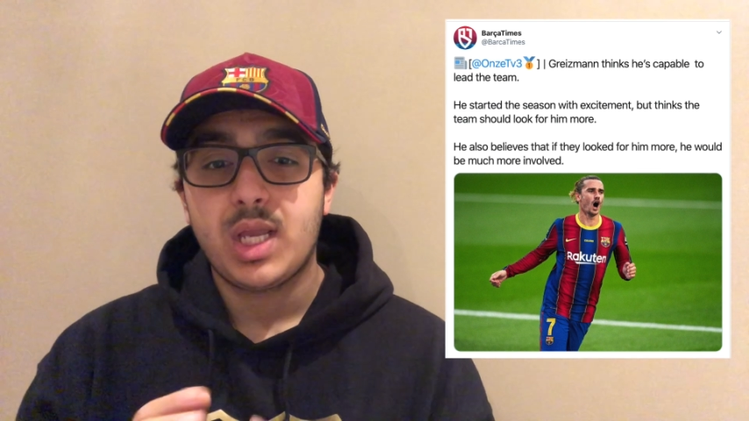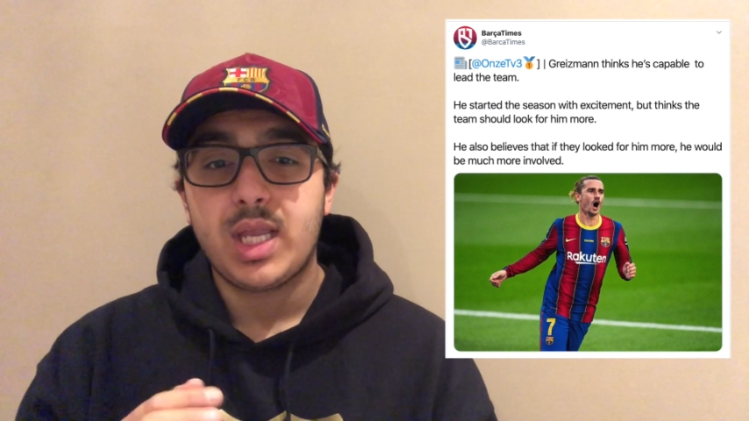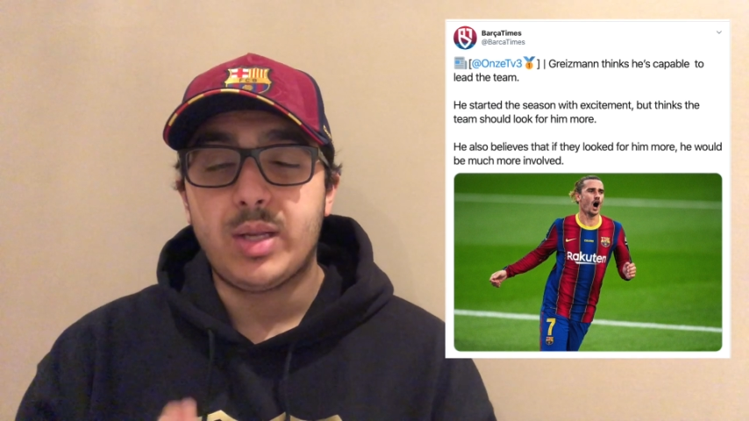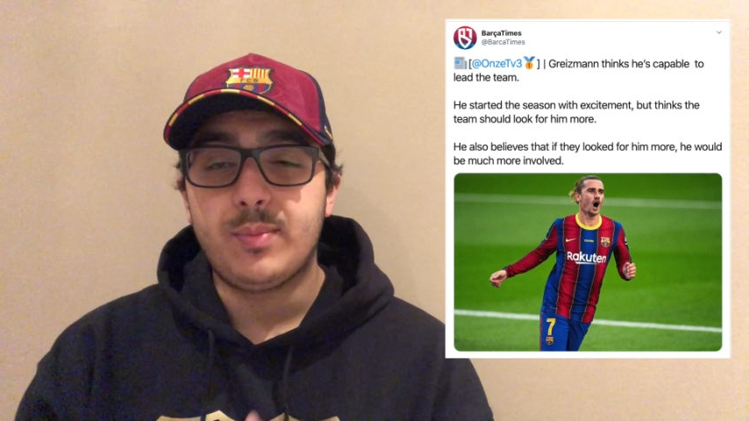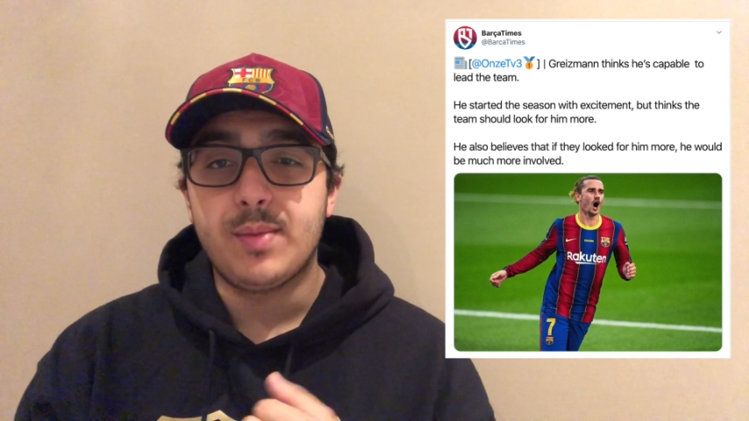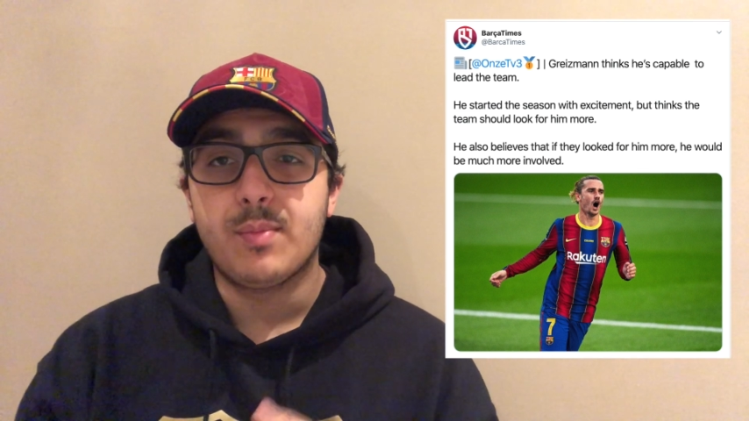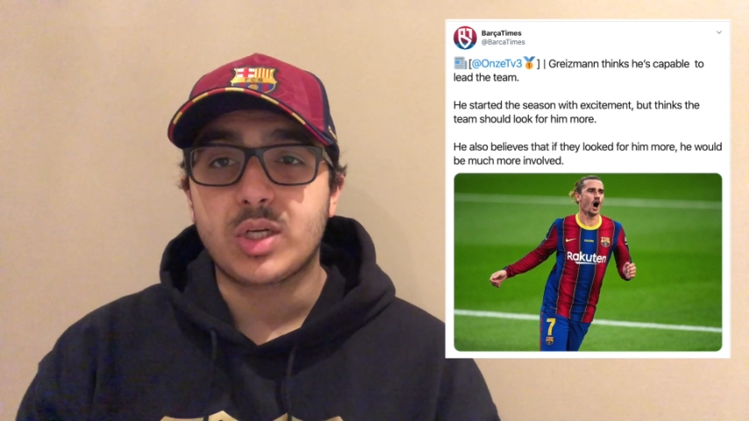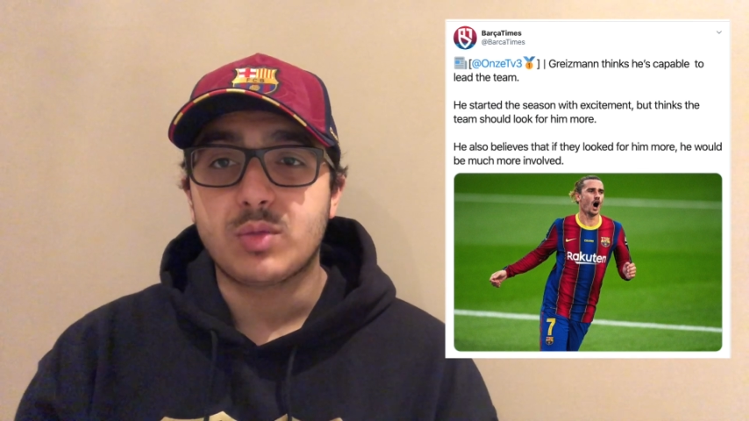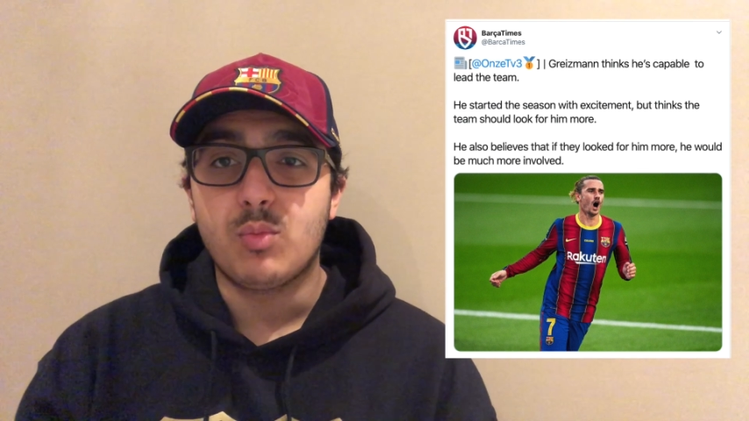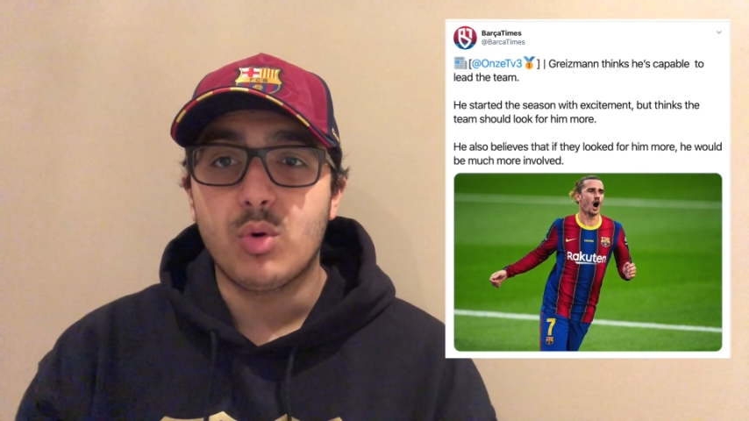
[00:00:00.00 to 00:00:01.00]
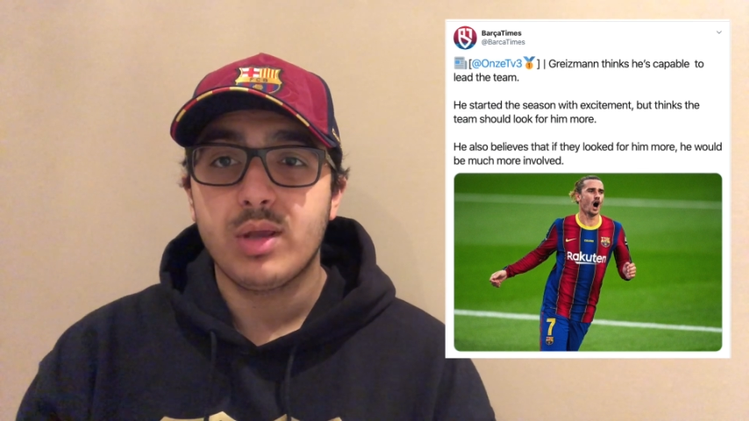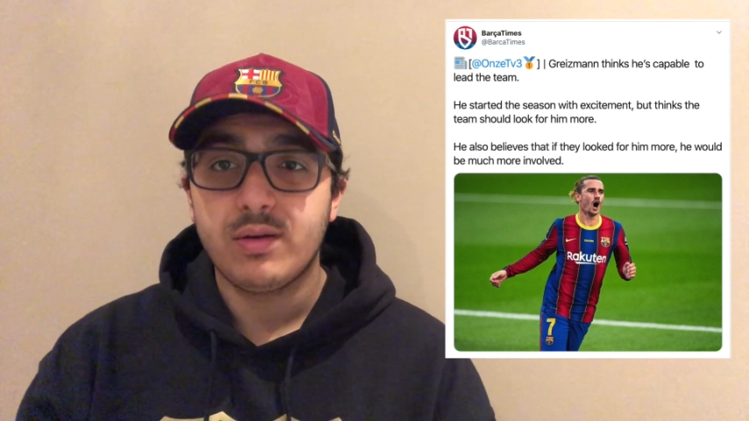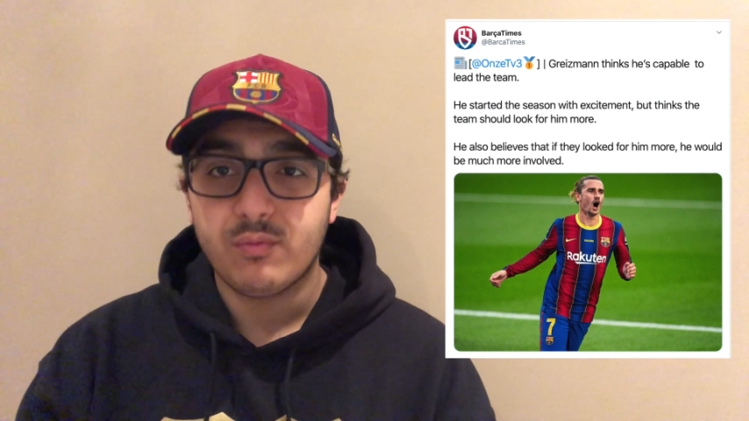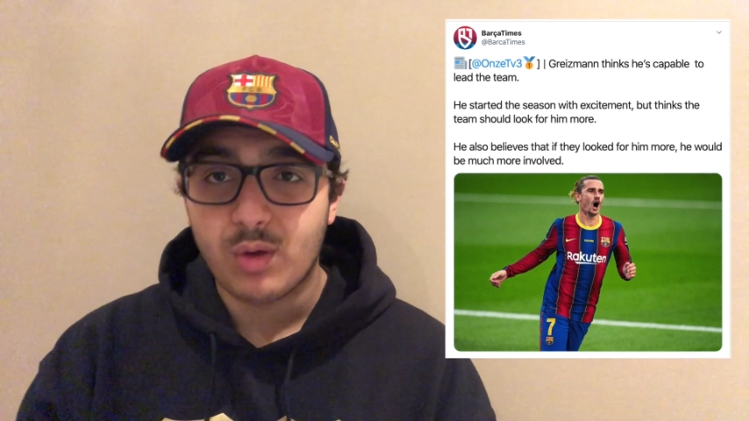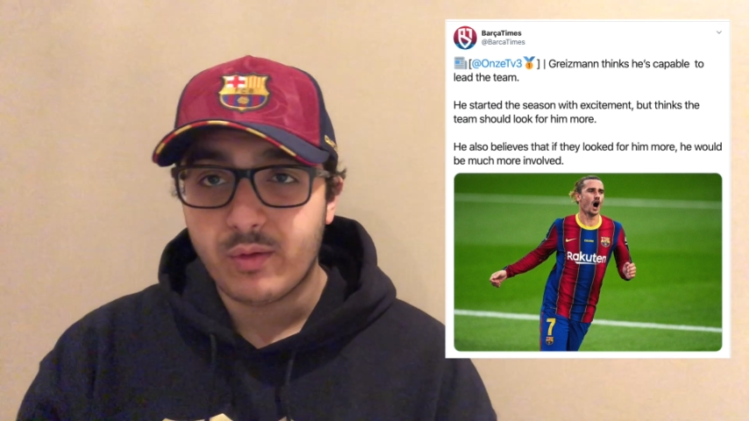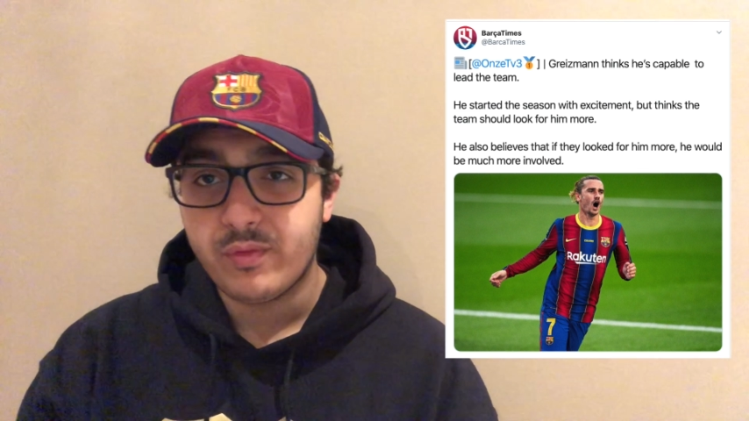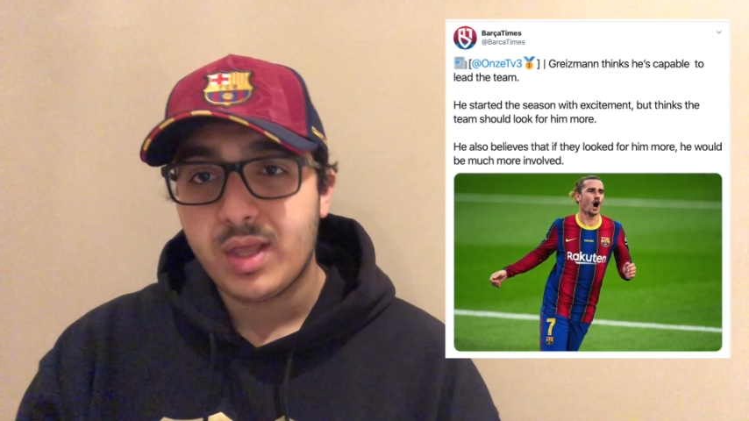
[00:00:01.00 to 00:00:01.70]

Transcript: he would be much more involved.